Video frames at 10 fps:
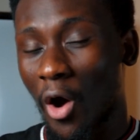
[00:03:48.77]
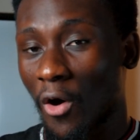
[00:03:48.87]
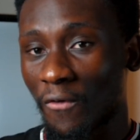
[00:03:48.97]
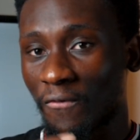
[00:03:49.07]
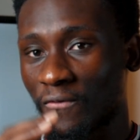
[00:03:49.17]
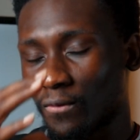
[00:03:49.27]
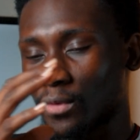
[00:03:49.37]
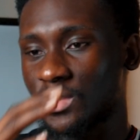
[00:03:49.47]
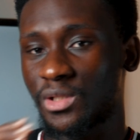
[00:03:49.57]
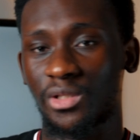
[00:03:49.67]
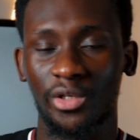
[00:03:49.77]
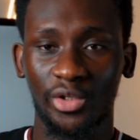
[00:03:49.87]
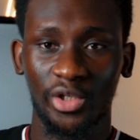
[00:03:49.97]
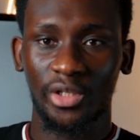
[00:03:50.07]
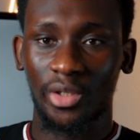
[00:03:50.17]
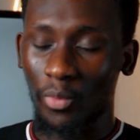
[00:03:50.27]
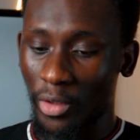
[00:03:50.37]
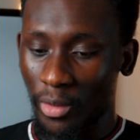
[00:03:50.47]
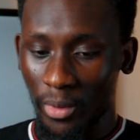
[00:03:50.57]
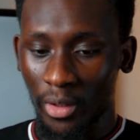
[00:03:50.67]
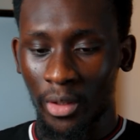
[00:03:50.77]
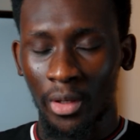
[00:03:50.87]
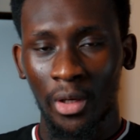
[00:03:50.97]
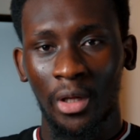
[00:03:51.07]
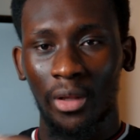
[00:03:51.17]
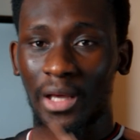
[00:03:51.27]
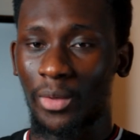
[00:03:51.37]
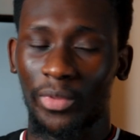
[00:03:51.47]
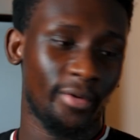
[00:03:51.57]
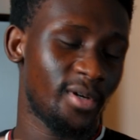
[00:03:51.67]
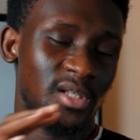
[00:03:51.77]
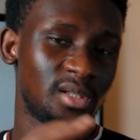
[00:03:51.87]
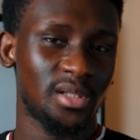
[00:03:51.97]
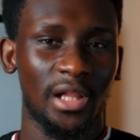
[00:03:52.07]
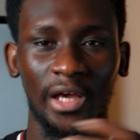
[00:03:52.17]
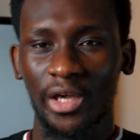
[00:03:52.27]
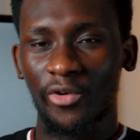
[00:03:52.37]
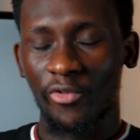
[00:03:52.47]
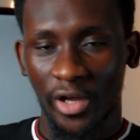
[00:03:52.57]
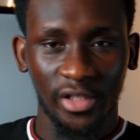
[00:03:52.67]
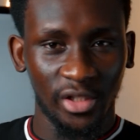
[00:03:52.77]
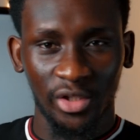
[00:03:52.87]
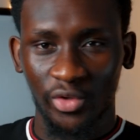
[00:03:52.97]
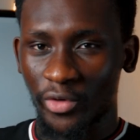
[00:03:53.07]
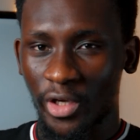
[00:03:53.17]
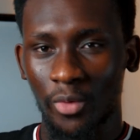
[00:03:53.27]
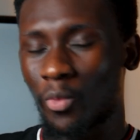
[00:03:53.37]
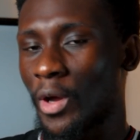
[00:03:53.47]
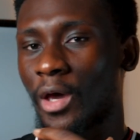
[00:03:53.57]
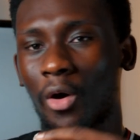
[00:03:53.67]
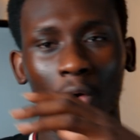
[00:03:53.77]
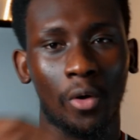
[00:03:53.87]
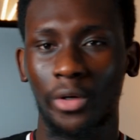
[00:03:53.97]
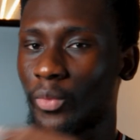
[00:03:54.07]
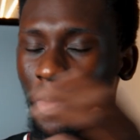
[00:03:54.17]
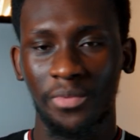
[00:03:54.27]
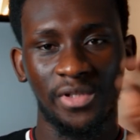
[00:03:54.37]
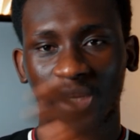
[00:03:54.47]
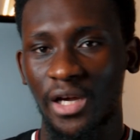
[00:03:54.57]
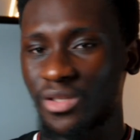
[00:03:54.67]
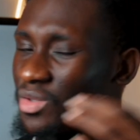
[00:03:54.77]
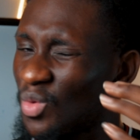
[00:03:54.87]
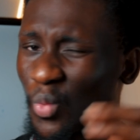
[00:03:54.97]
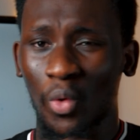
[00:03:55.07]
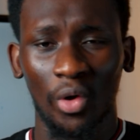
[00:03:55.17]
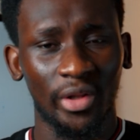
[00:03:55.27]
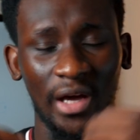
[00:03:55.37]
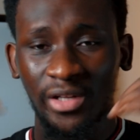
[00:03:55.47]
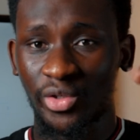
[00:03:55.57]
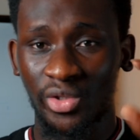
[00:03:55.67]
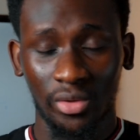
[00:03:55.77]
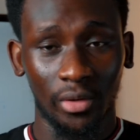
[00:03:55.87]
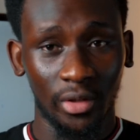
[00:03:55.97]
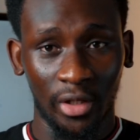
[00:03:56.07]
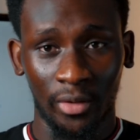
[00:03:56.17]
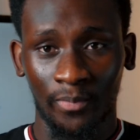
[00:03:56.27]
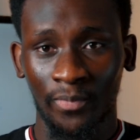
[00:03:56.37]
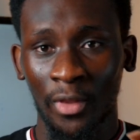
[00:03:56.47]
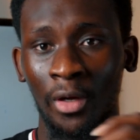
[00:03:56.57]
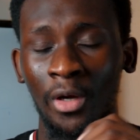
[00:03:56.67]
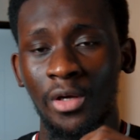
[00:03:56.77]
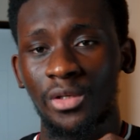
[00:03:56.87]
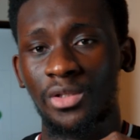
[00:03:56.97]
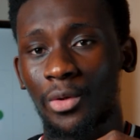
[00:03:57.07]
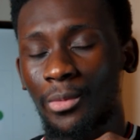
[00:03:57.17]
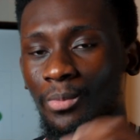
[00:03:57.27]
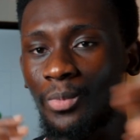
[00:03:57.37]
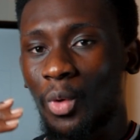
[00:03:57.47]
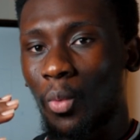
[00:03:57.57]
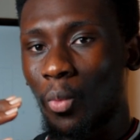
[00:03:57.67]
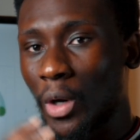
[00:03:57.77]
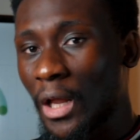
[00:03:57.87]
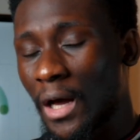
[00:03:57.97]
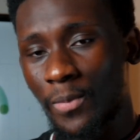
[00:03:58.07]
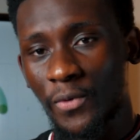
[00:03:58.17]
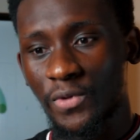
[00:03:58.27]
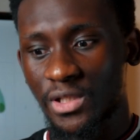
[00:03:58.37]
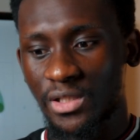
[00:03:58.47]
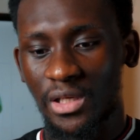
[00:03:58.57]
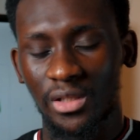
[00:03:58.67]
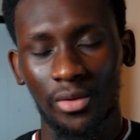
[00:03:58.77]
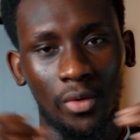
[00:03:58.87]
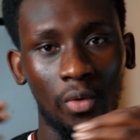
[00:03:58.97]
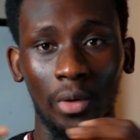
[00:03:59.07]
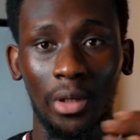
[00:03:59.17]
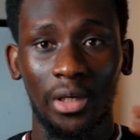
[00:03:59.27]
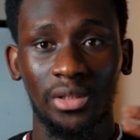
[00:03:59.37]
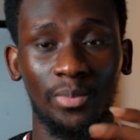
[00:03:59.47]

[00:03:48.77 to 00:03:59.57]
of searching the web. Now, there isn't like a registry where all the websites in the world are just stored in. So what happens is that Google has a